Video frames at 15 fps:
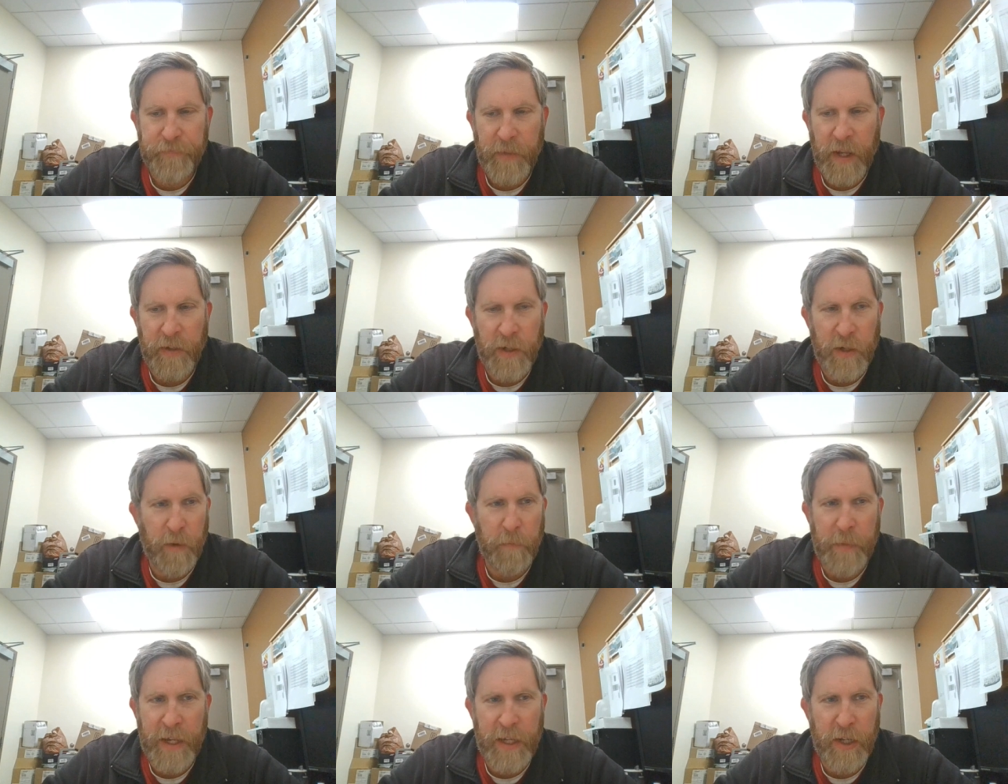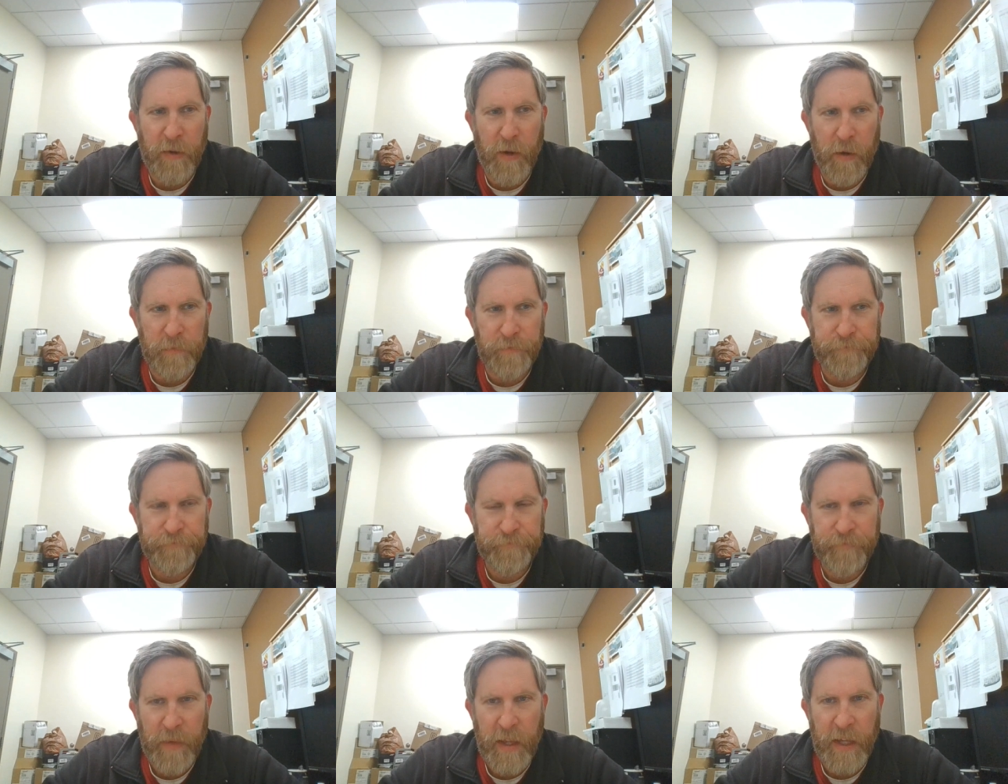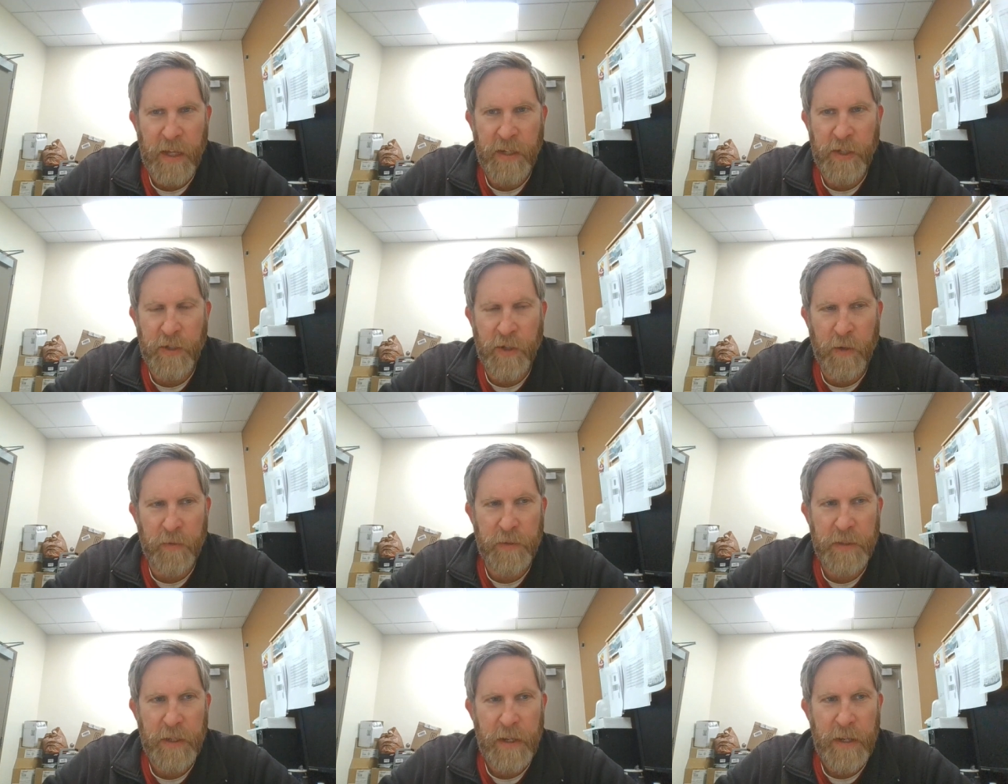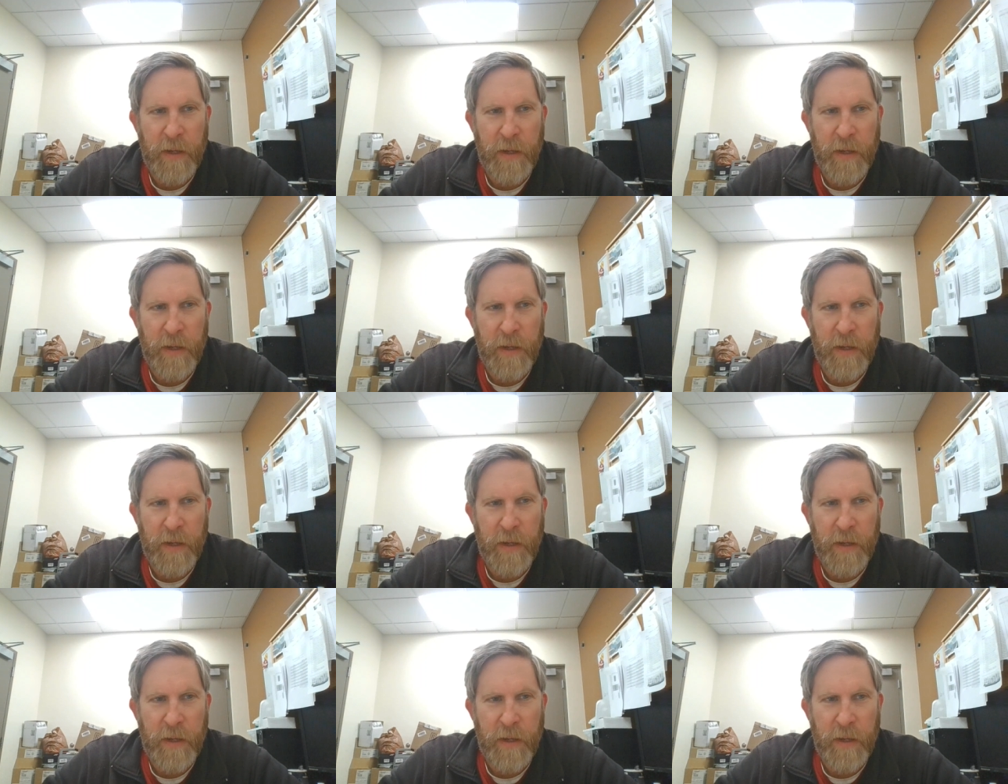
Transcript: Now you don't pick your own, and you don't